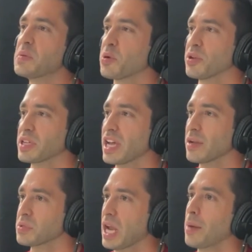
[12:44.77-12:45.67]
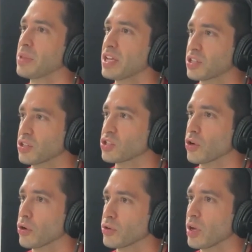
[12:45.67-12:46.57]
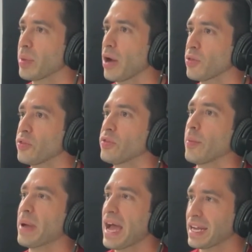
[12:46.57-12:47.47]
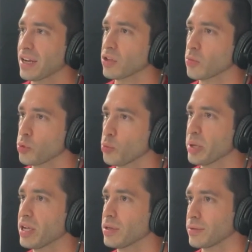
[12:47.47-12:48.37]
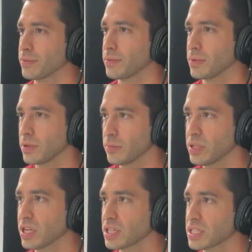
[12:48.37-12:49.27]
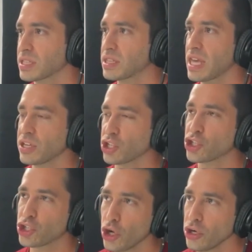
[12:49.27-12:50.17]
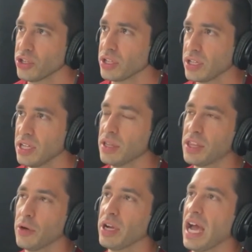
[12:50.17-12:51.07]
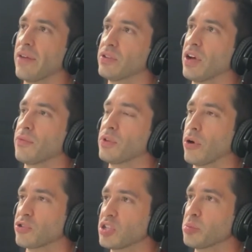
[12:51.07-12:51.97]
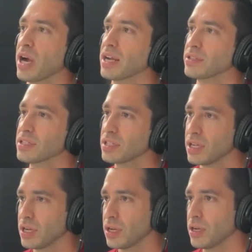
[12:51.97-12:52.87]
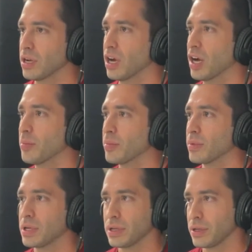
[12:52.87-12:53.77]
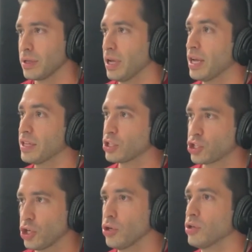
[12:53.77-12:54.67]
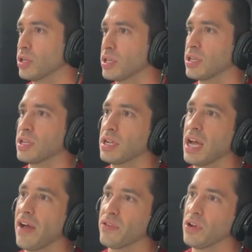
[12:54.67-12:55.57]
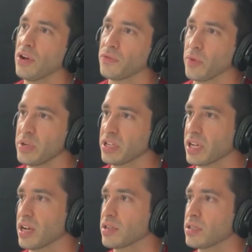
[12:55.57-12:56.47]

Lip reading: into games, I'm less concerned about the back end of the bullpen, because they should, in theory, have enough with Archie Bradley, and they should have enough from Ian Kennedy.